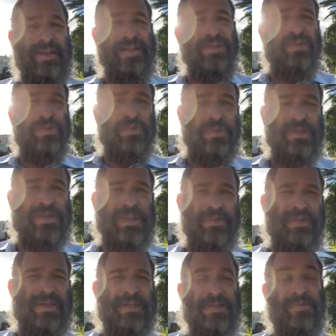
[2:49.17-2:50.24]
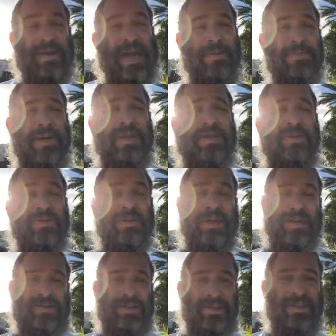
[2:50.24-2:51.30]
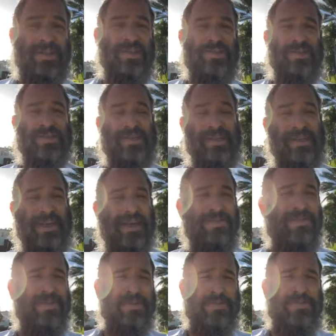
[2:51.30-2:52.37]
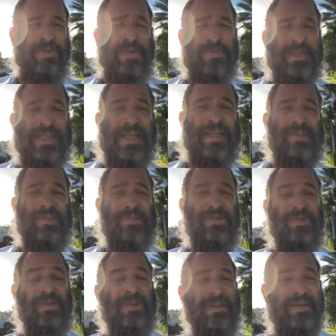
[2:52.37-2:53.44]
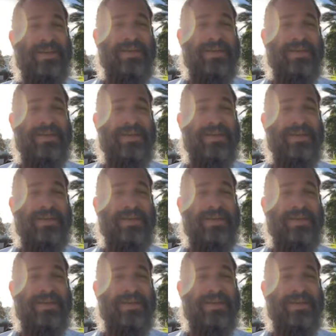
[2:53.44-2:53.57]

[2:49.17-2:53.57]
In Jerusalem, there's a rabbi who actually teaches in a very famous high school